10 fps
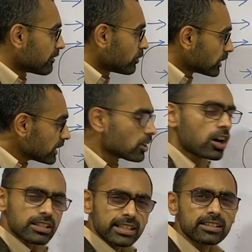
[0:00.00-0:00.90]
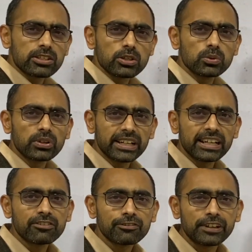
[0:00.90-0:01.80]
for the causes you
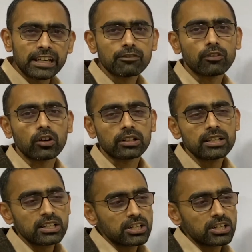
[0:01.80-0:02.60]
really feel for.